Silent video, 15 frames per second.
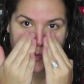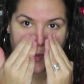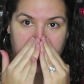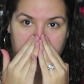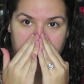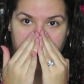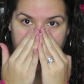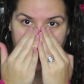
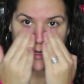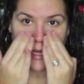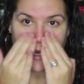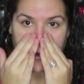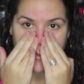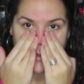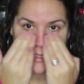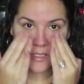but really
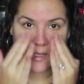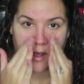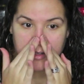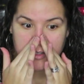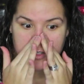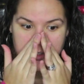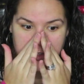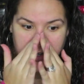I'm just
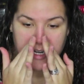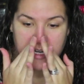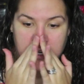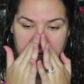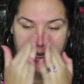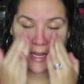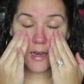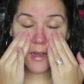
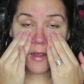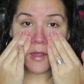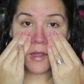concentrating it